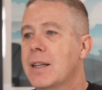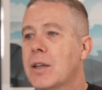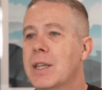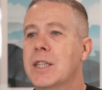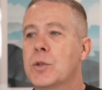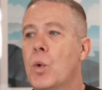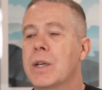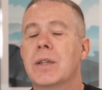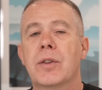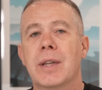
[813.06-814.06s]
Now, this is
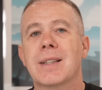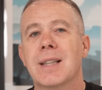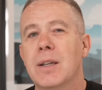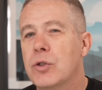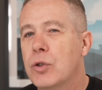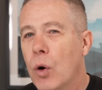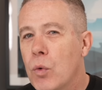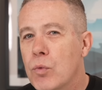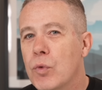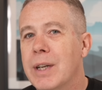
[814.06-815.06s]
one of the things that I
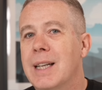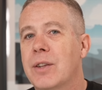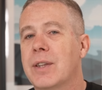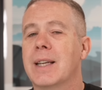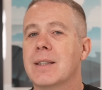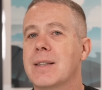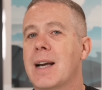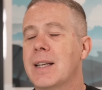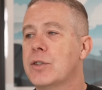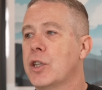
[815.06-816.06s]
don't really think is
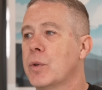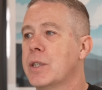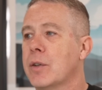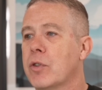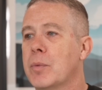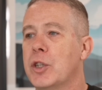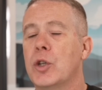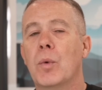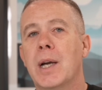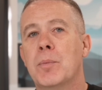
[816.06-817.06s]
that intuitive from a
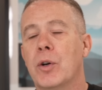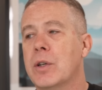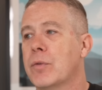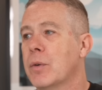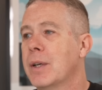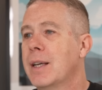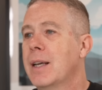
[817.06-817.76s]
U I point of view.